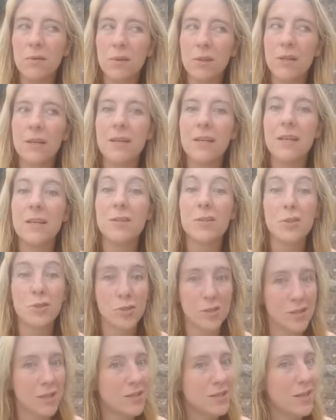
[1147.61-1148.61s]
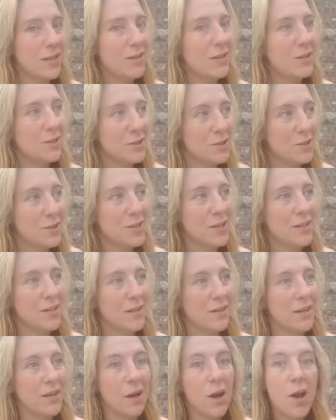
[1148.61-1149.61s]
Look at this, you're shut down here, you're shut
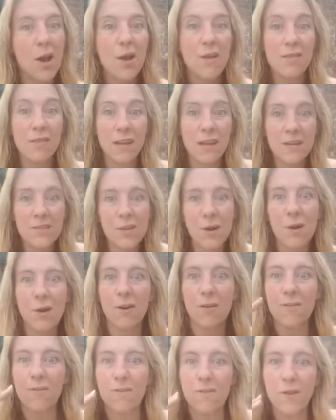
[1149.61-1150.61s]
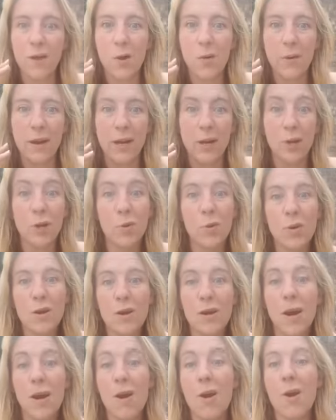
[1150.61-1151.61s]
down here. Things aren't flowing,
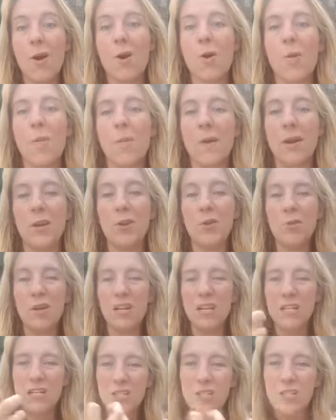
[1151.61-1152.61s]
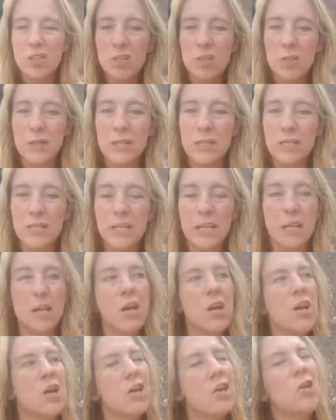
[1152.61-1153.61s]
you're not open, you're constricting,
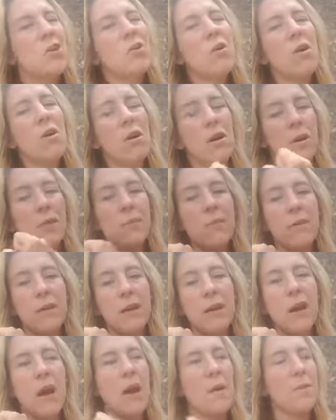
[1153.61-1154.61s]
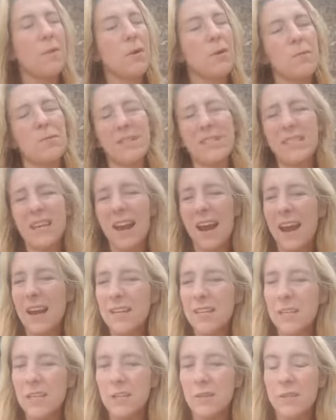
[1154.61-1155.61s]
you're armoring up, you're
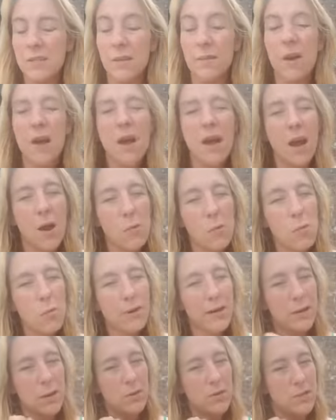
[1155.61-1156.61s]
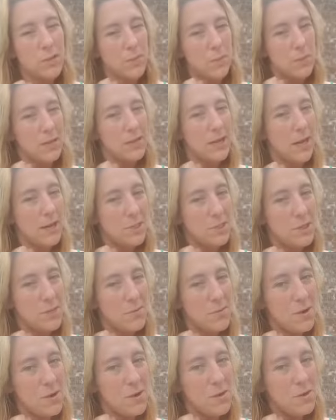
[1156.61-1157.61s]
protecting yourself. And when we go into
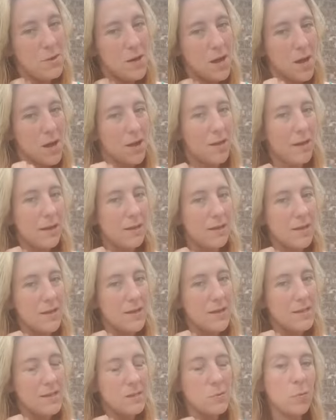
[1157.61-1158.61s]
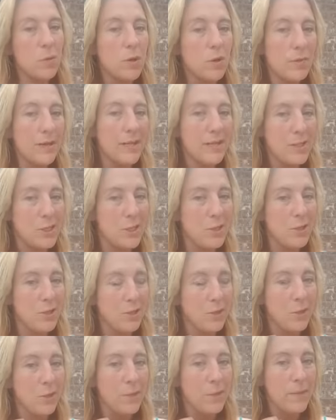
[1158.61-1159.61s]
protection mode like this, what
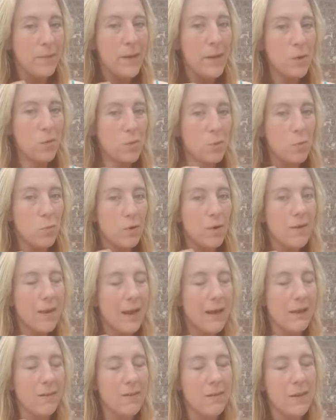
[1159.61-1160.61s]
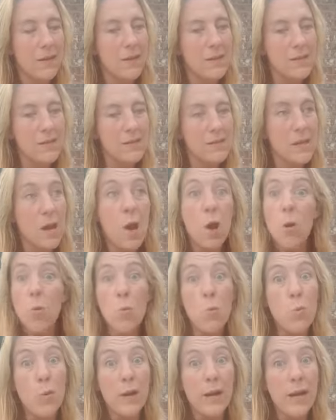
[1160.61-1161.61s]
do? When we're like this,
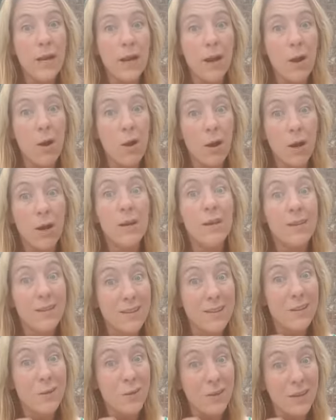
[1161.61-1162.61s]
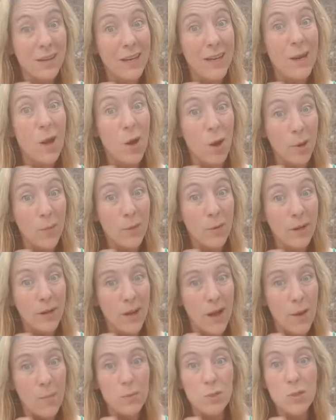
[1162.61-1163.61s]
we are literally
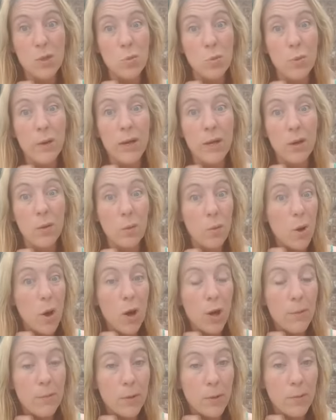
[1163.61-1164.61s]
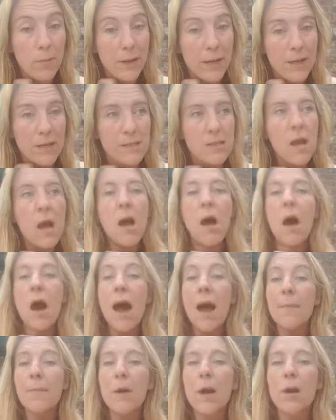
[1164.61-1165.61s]
armoring up. So we armor means
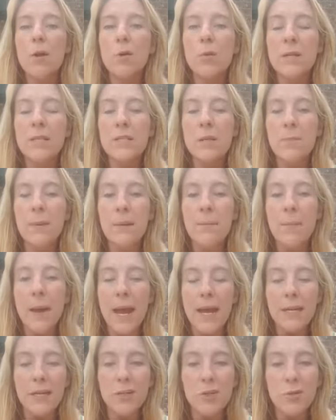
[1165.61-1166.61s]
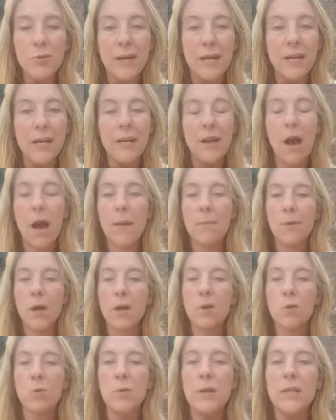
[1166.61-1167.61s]
I'm not going to be penetrated, I'm
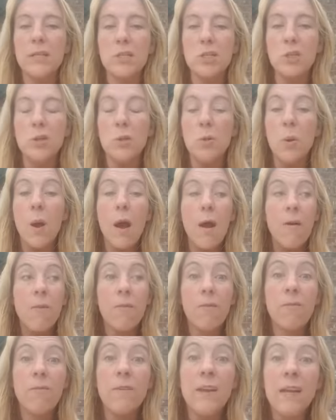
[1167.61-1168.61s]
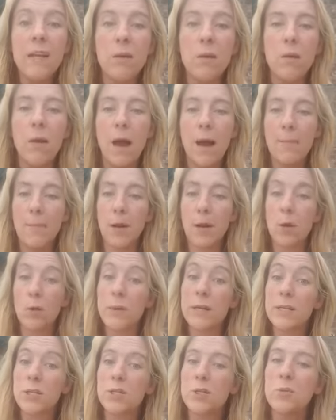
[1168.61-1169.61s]
not going to feel, I'm not
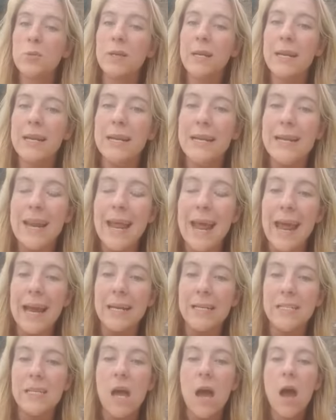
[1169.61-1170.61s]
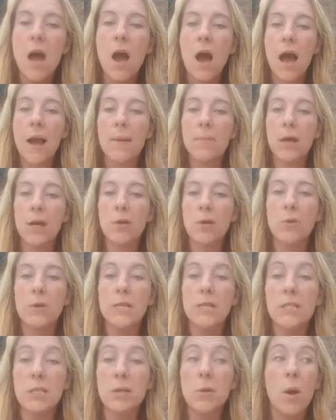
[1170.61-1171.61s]
going to connect, I'm not
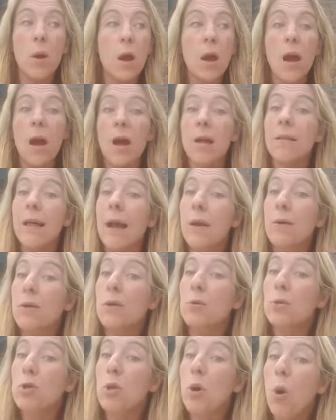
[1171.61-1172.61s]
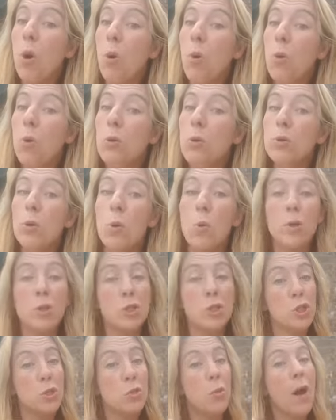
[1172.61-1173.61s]
going to allow you to hold
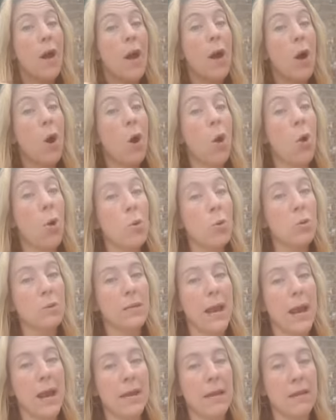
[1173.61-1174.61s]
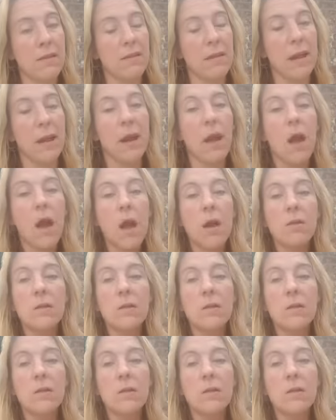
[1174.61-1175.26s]
or to hold anything.